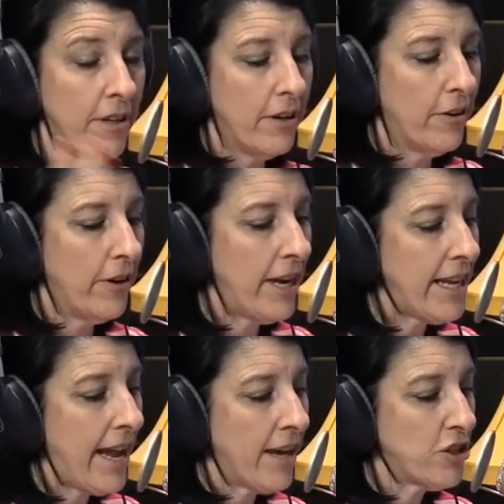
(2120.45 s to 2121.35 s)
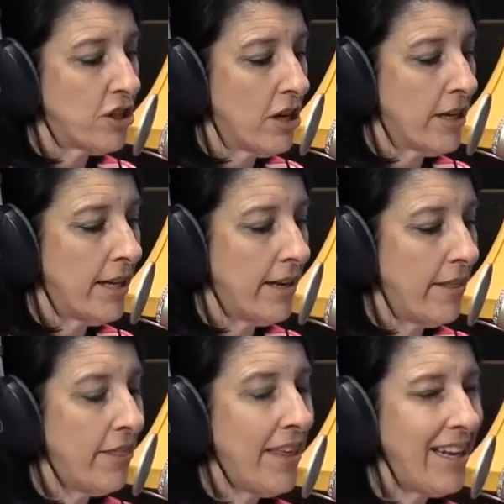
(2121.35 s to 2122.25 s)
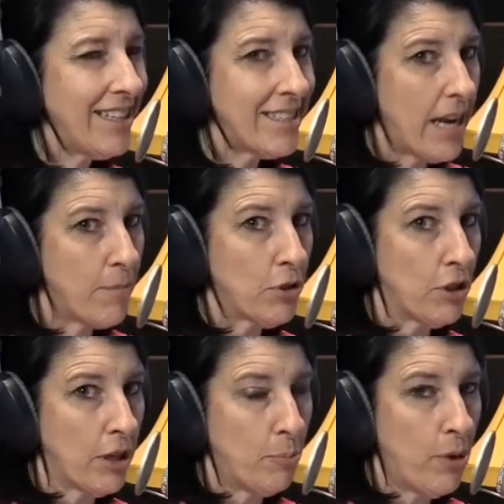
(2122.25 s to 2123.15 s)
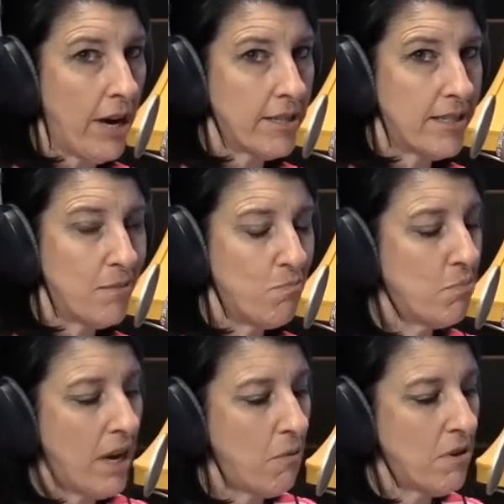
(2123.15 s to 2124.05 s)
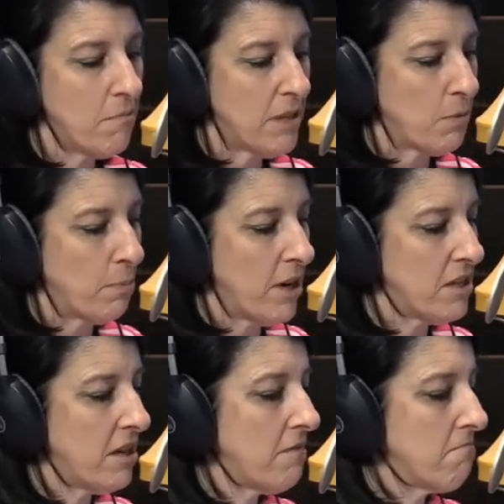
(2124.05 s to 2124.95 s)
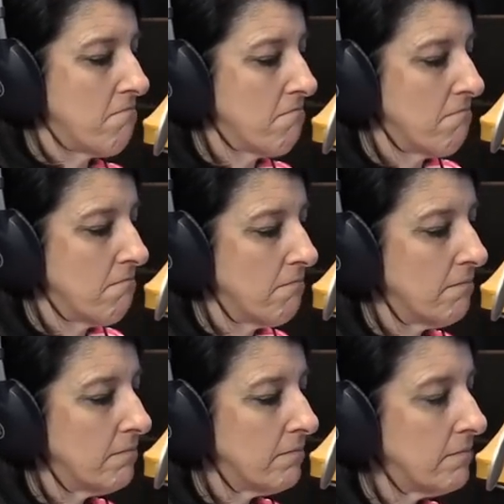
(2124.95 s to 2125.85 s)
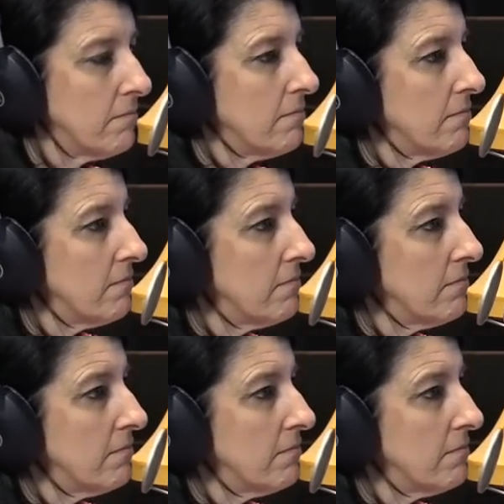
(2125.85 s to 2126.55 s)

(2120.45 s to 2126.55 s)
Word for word: or any action on it, then it's time to look at price. But I wouldn't mess with price yet. Another thing that I'd probably throw in as